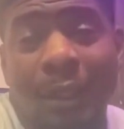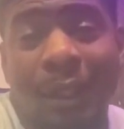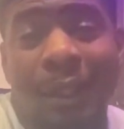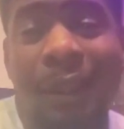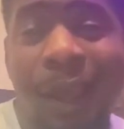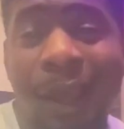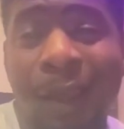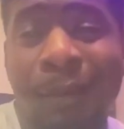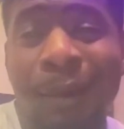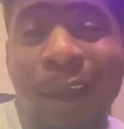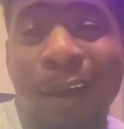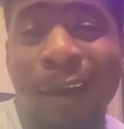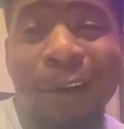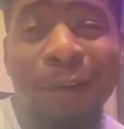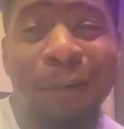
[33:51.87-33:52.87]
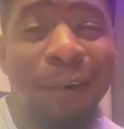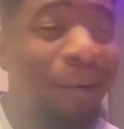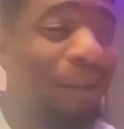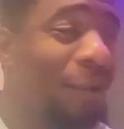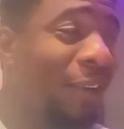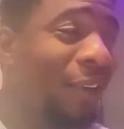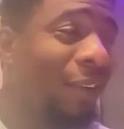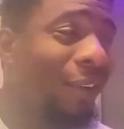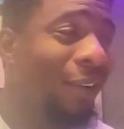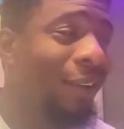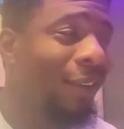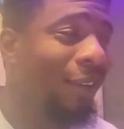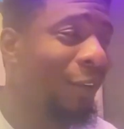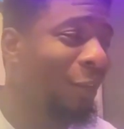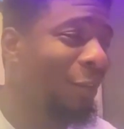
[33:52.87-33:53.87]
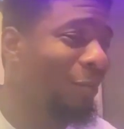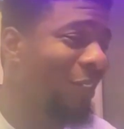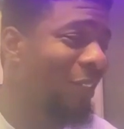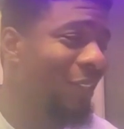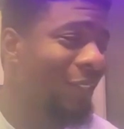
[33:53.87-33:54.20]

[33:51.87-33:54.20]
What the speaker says: I'm not hard to work with at all. You know what I'm saying?